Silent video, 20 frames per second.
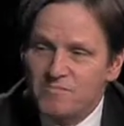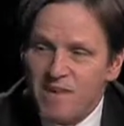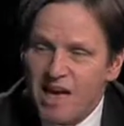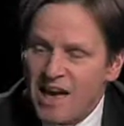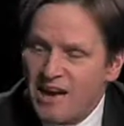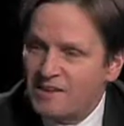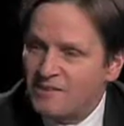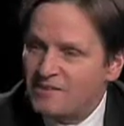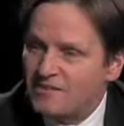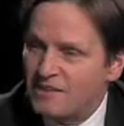
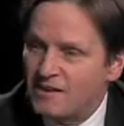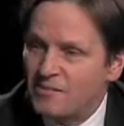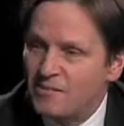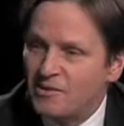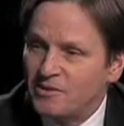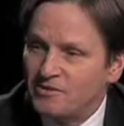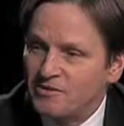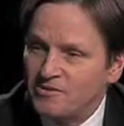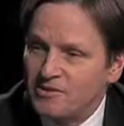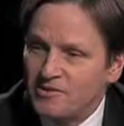
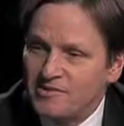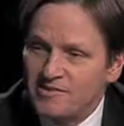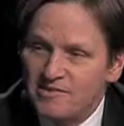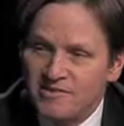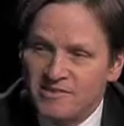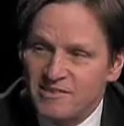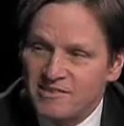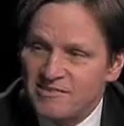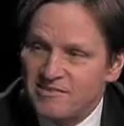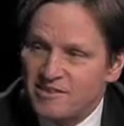academics to the
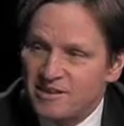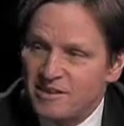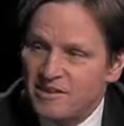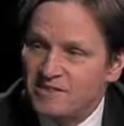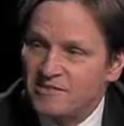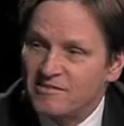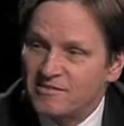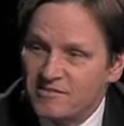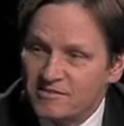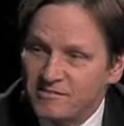city's kids.